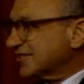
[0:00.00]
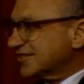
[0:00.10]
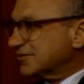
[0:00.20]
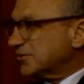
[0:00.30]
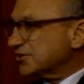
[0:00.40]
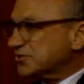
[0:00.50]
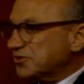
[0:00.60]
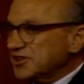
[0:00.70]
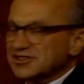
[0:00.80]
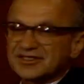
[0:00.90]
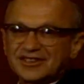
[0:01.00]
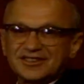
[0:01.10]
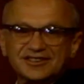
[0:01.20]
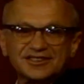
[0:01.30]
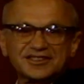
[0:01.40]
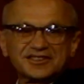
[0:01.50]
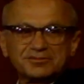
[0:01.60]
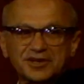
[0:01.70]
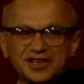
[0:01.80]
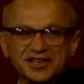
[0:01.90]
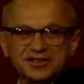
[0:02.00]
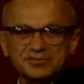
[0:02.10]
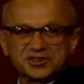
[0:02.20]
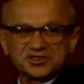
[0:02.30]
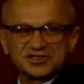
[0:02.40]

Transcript: Most recently, by a commission